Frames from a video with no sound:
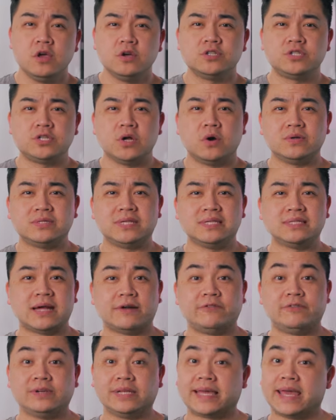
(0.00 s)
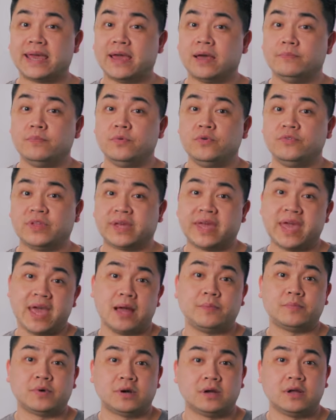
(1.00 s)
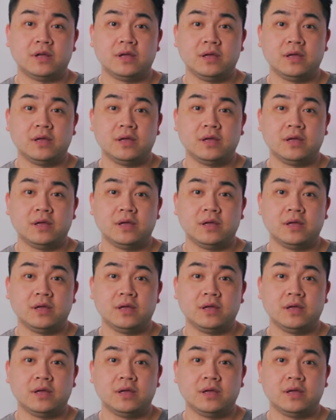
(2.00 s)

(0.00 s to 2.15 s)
So since I really can't move the camera,